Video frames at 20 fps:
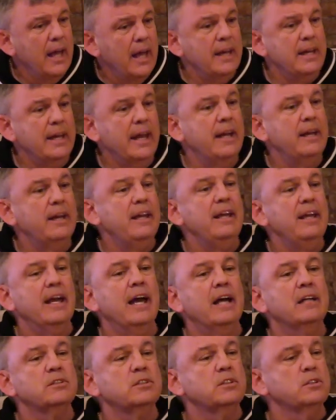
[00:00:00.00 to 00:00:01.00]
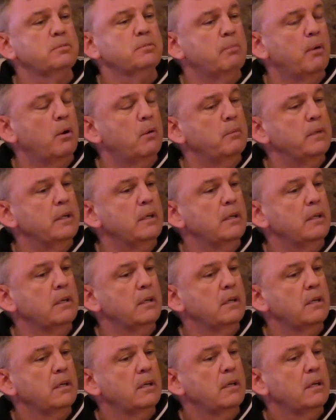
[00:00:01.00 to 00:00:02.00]
And then he has his moment.
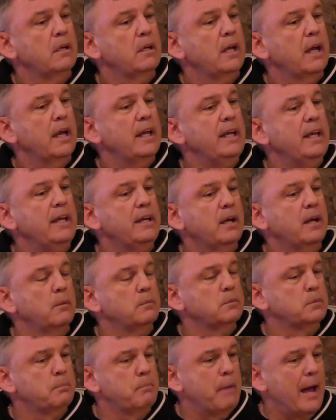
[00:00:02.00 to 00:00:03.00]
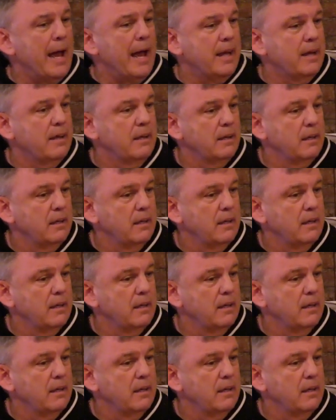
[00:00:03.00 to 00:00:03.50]
And he comes back